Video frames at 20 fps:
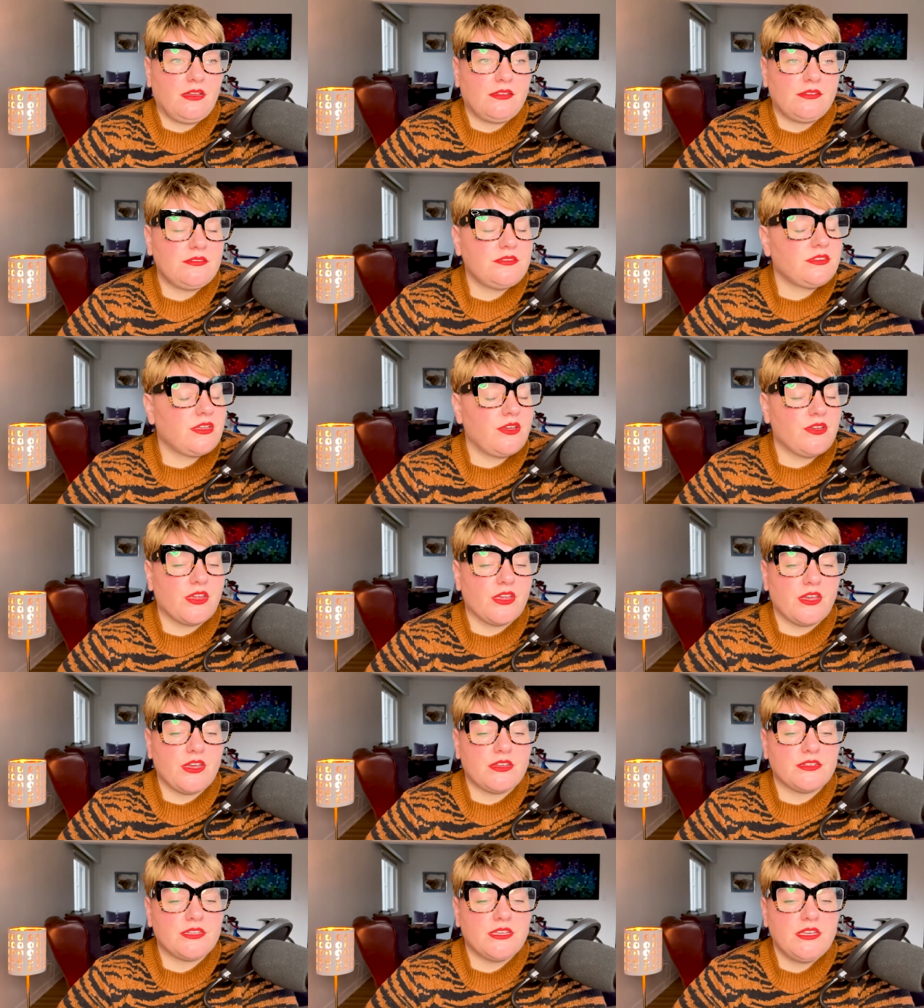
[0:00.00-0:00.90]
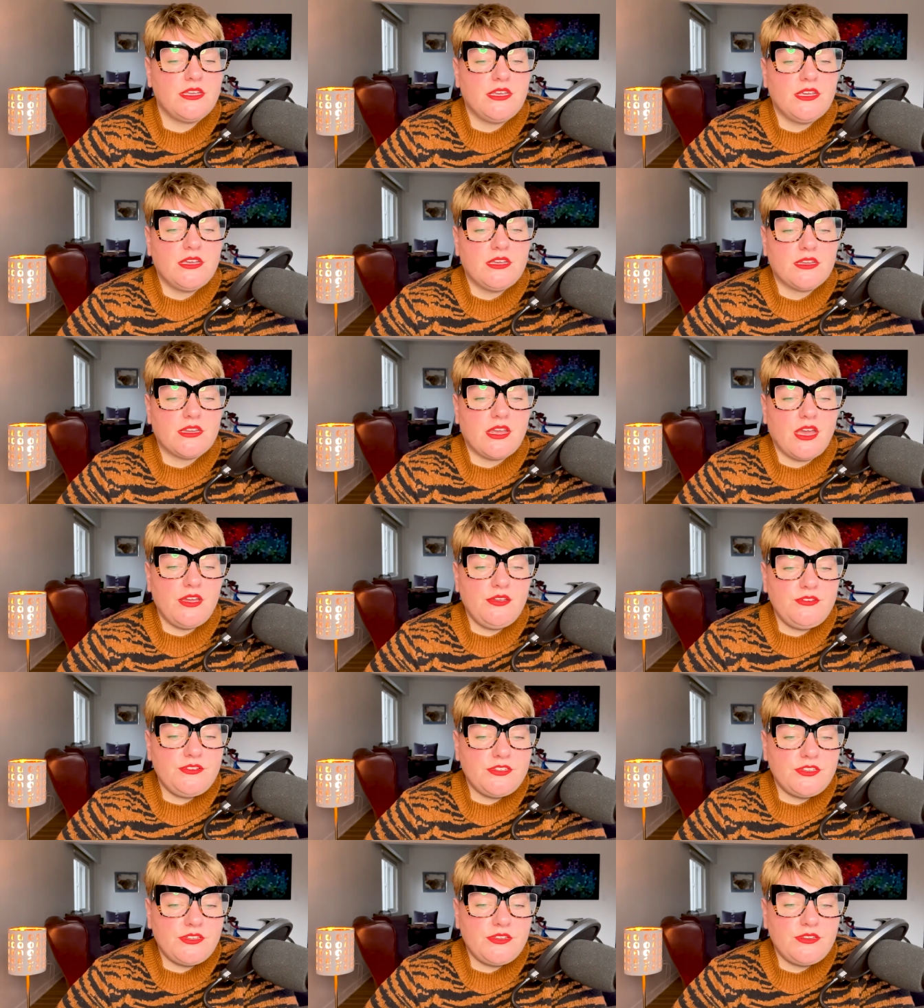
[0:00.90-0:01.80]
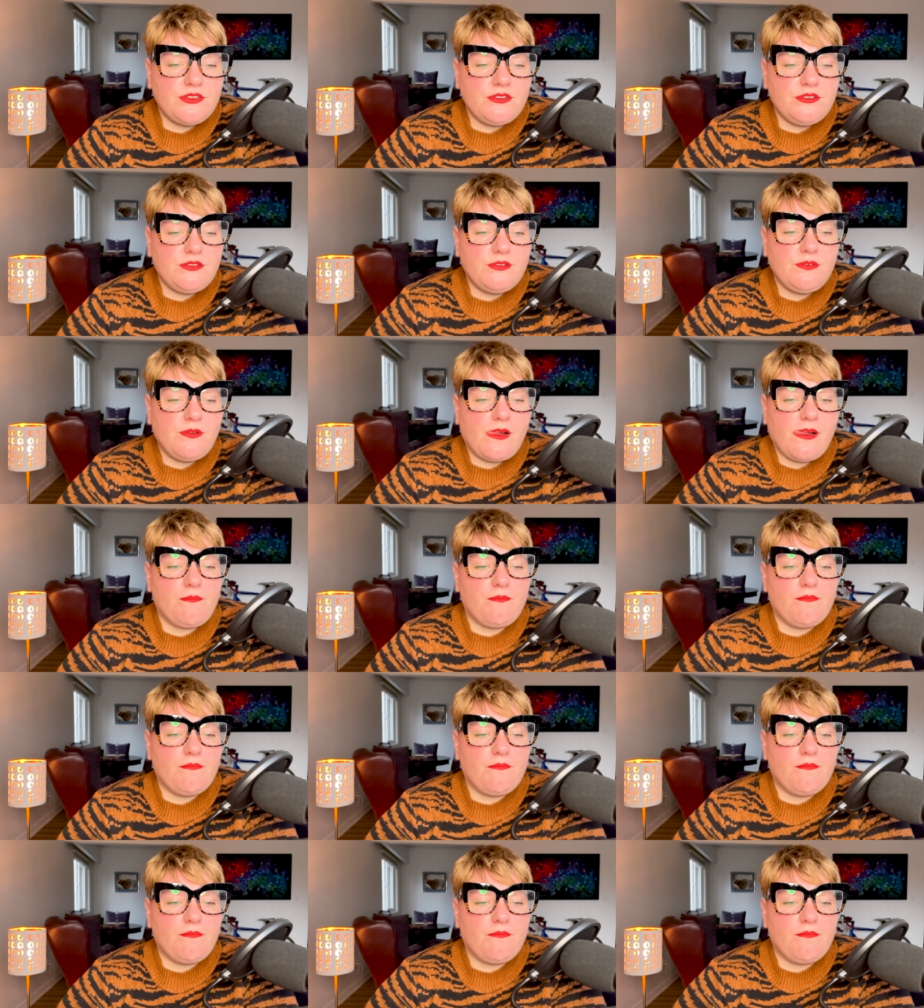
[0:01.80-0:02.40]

So good. Go to